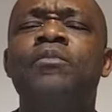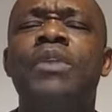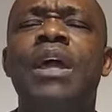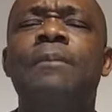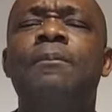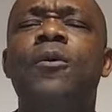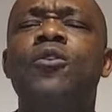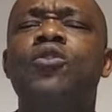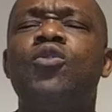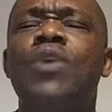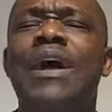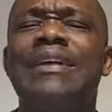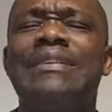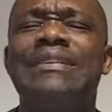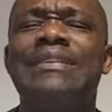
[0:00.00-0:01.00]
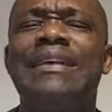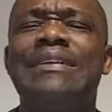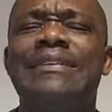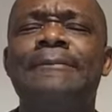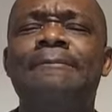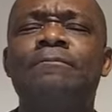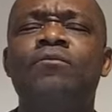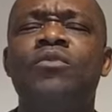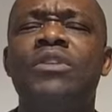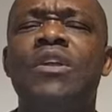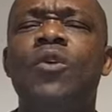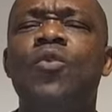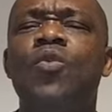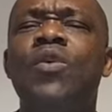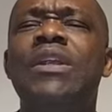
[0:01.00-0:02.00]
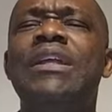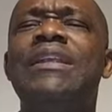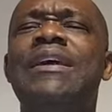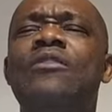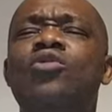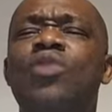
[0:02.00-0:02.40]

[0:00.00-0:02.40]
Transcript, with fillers: help us to assess the willingness